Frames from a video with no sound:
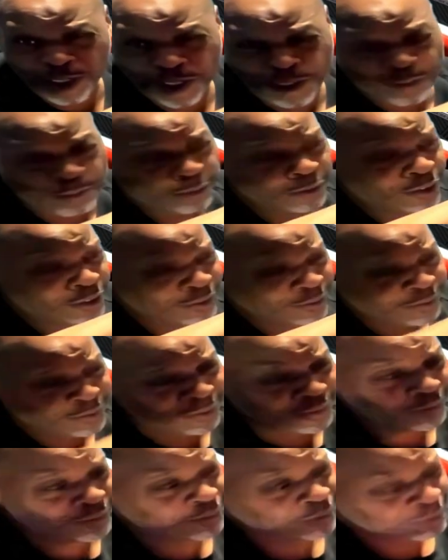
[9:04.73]
camera,
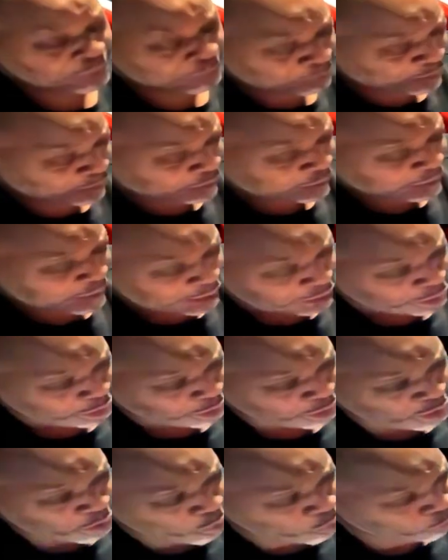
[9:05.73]
but you gotta
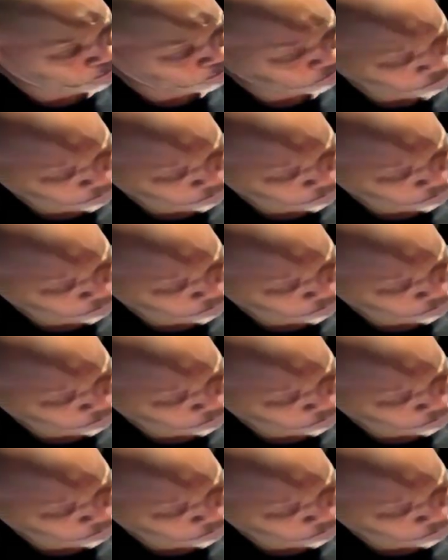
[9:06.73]
go.